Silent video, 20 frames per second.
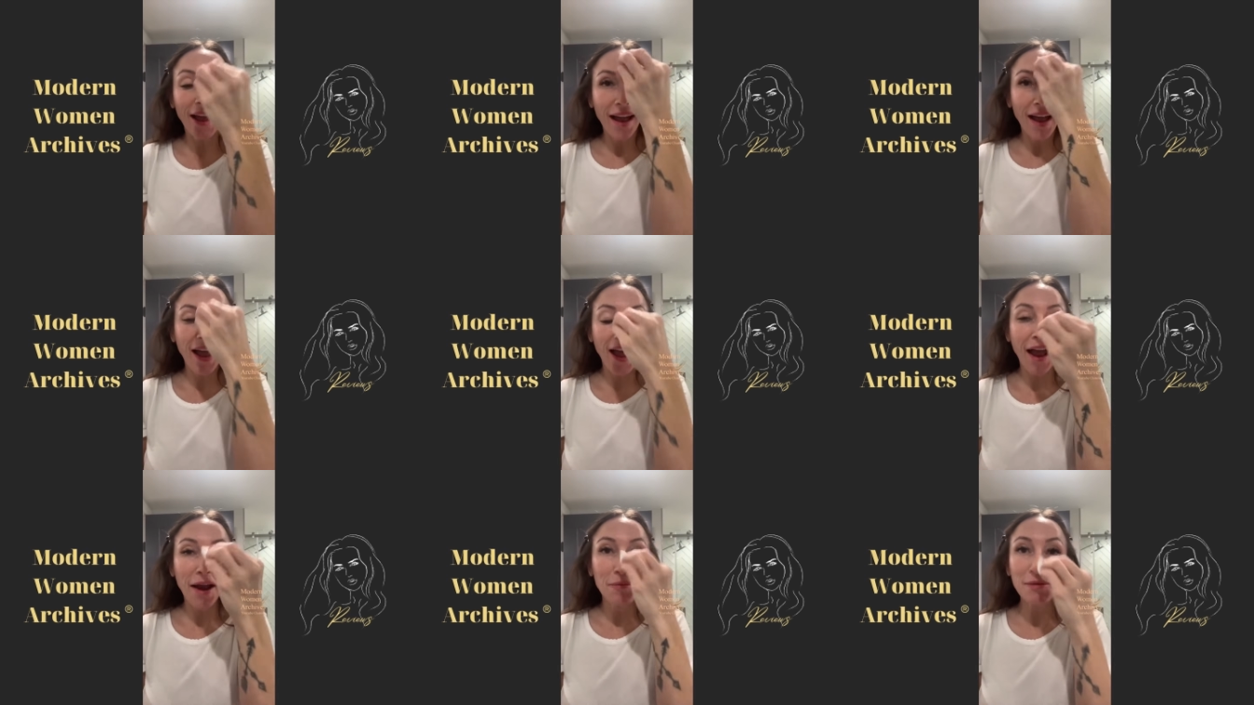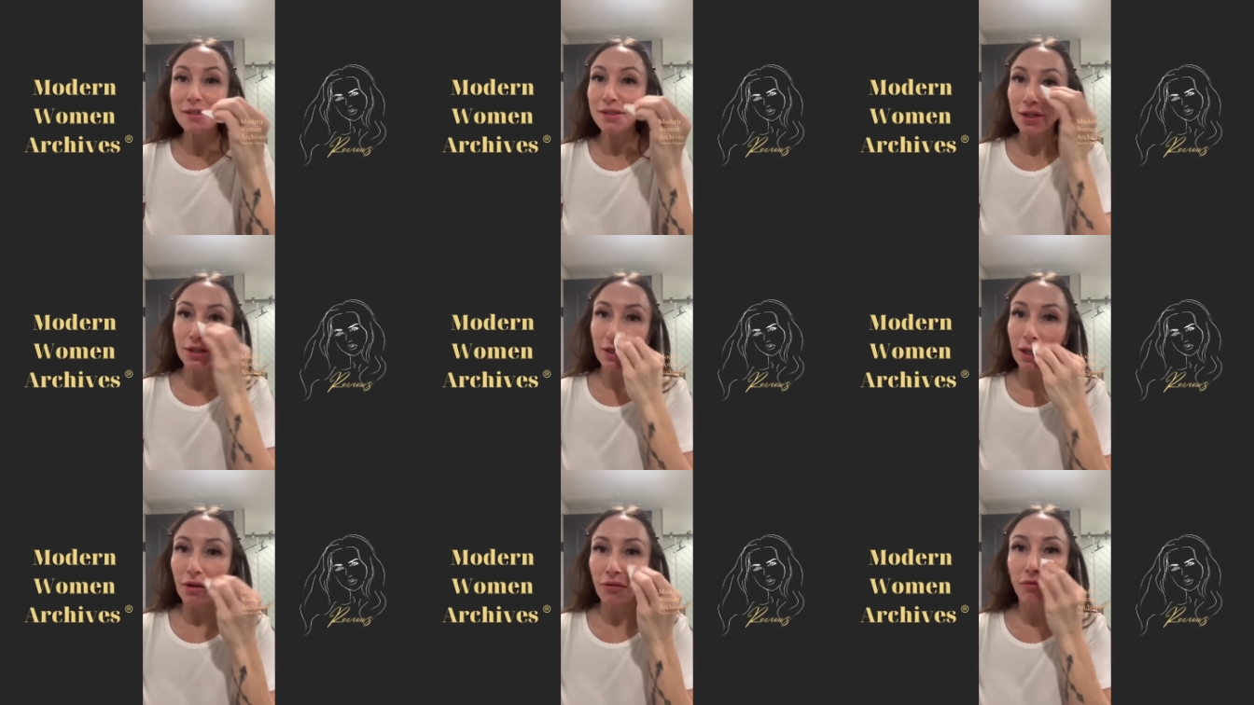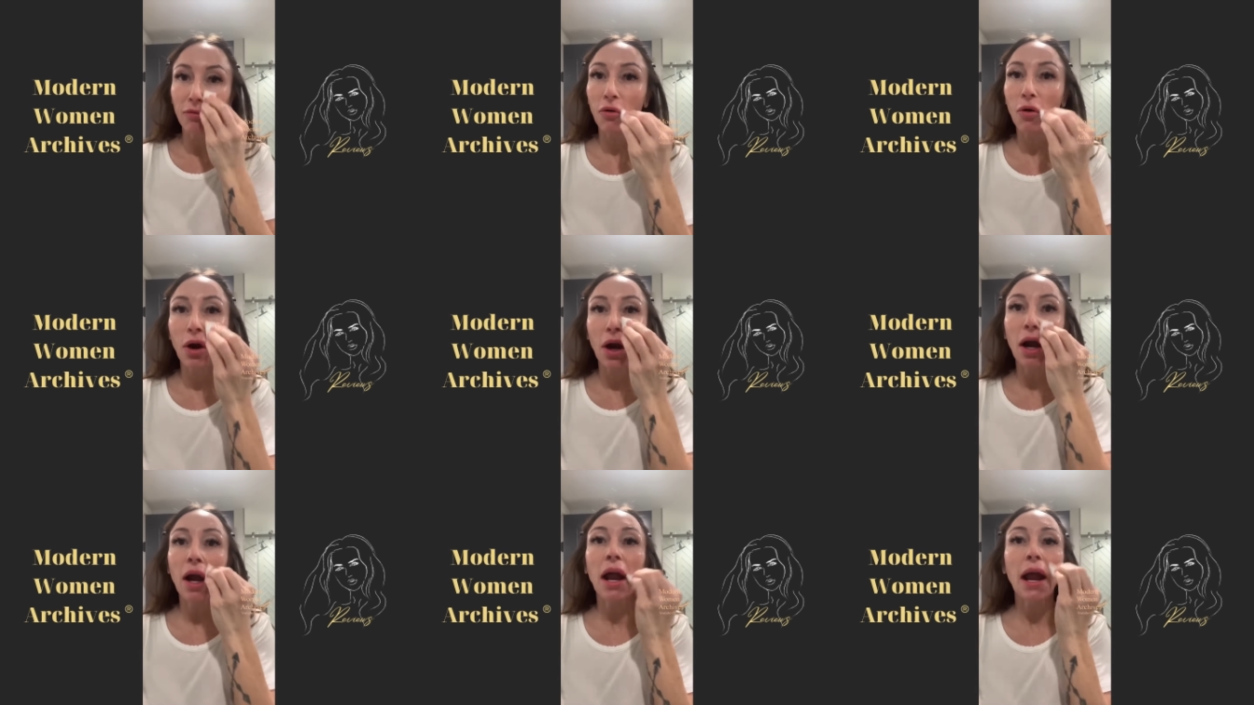I was looking
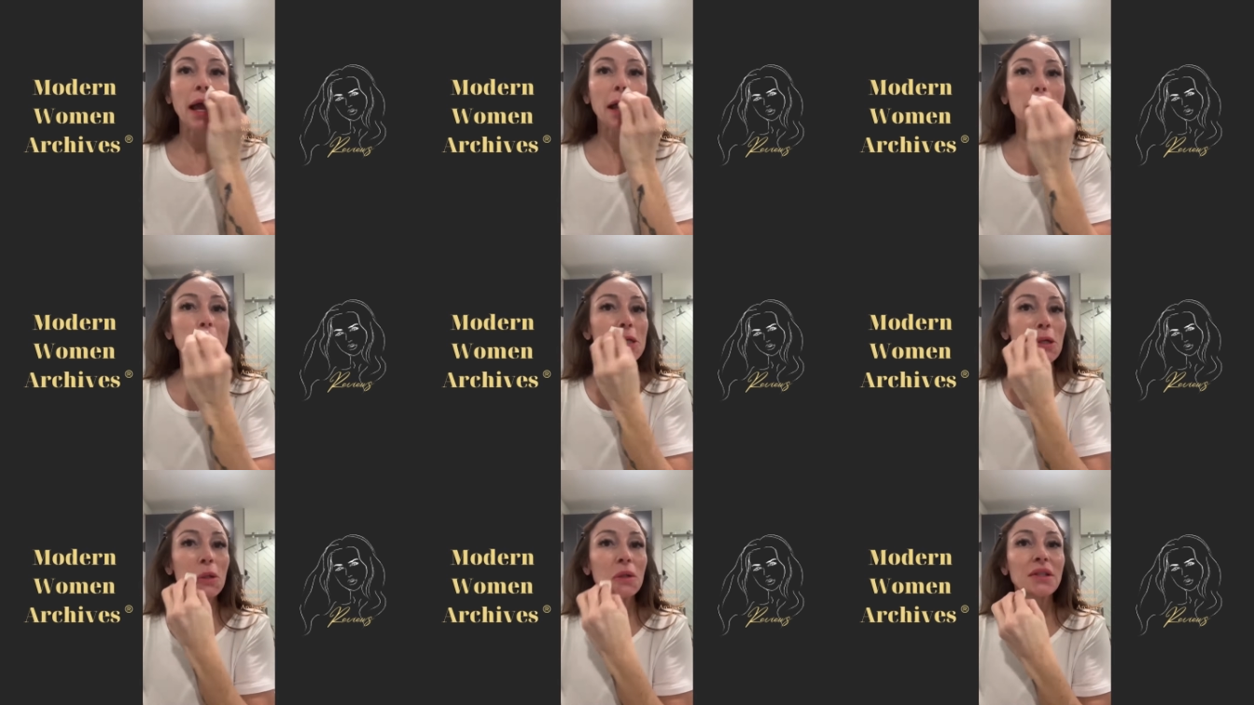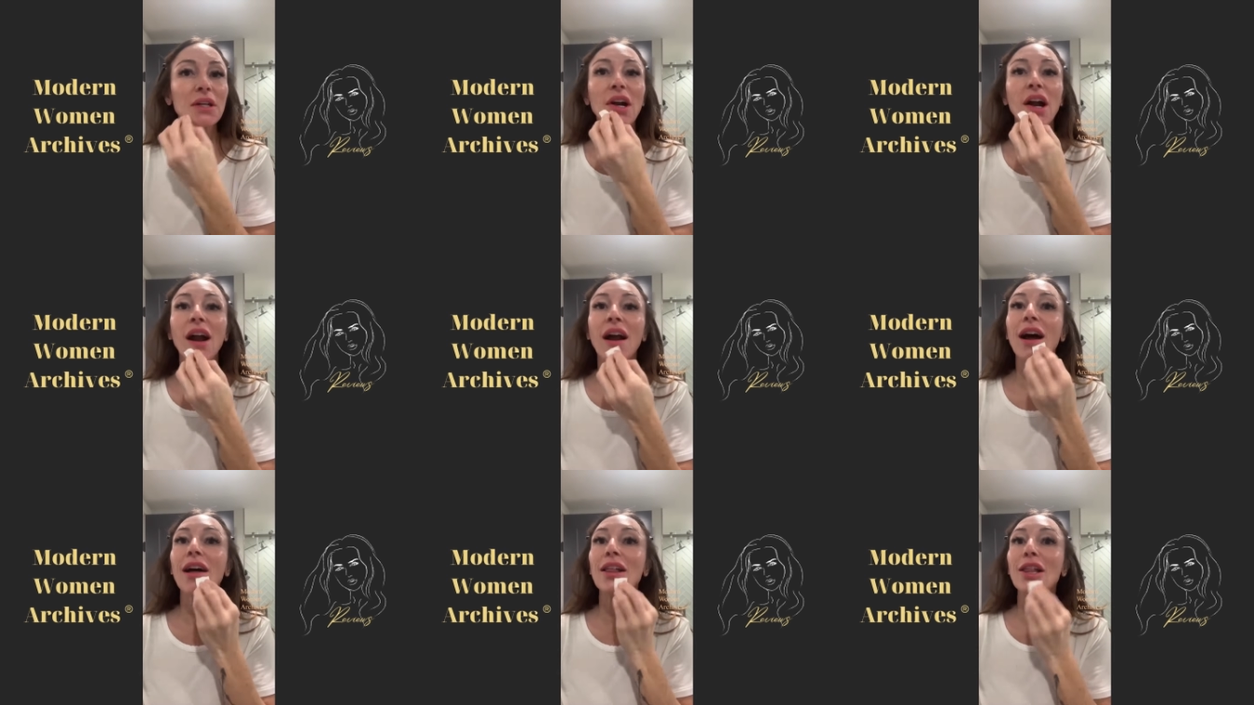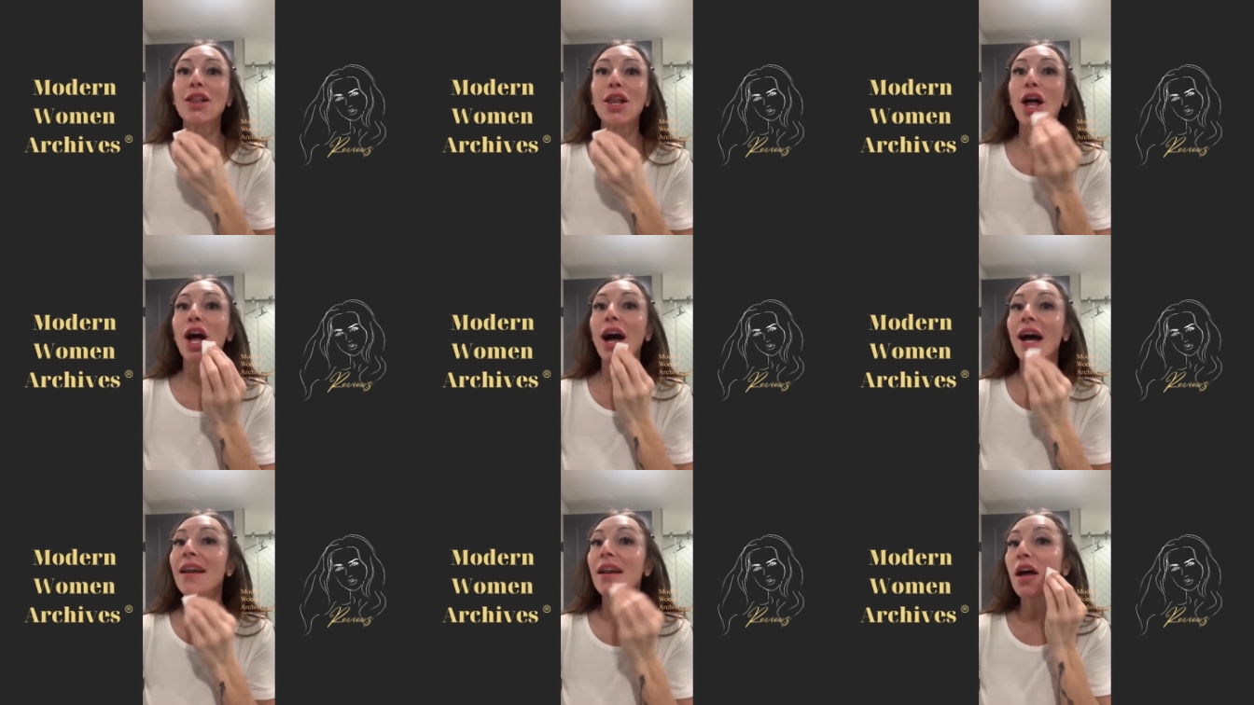for and told her a
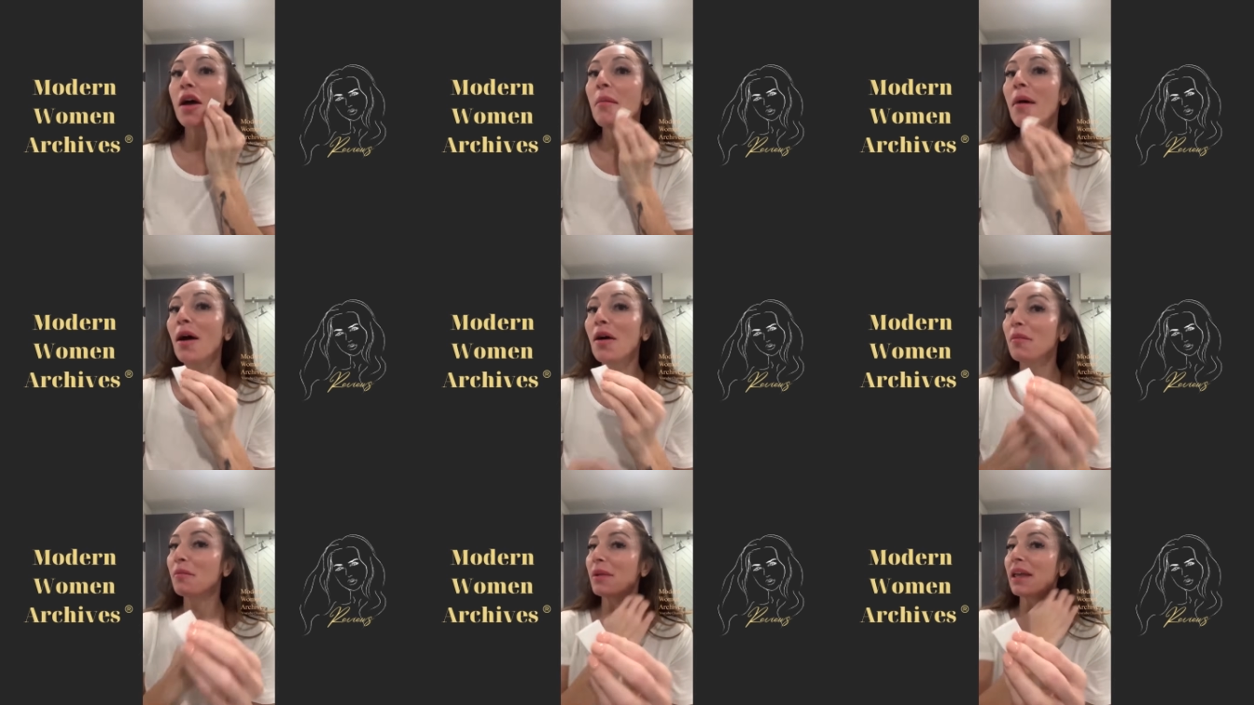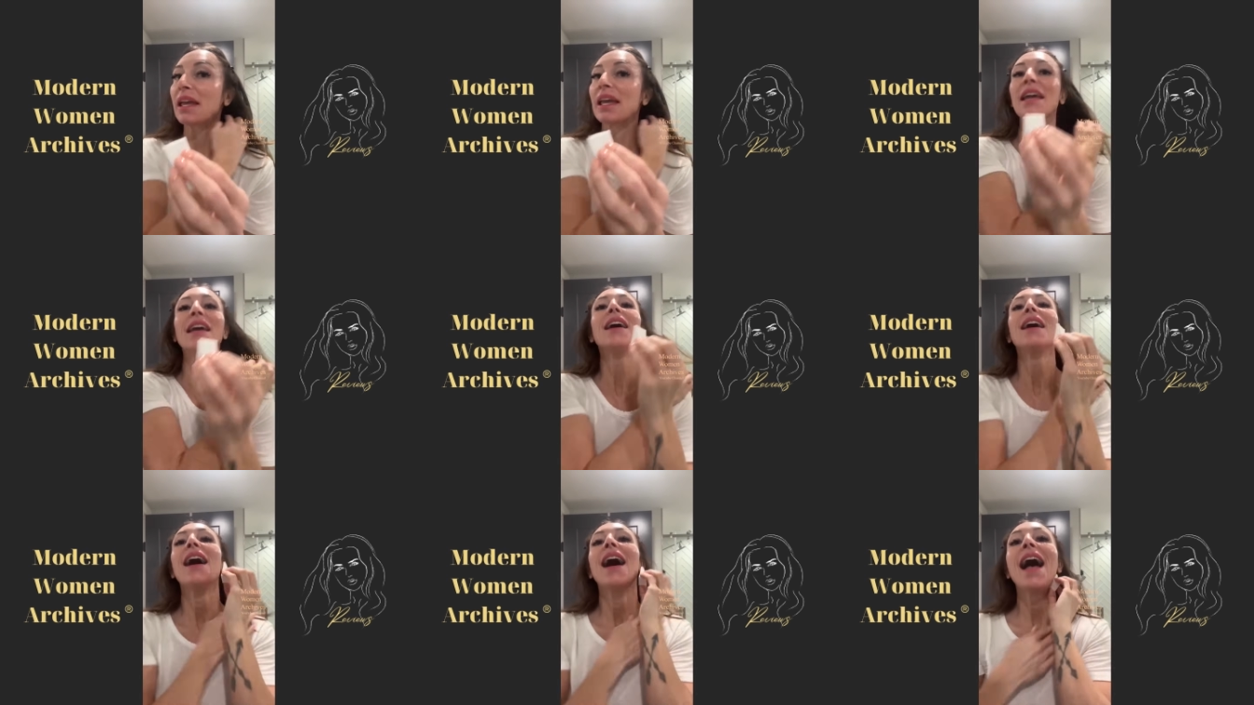lot about me,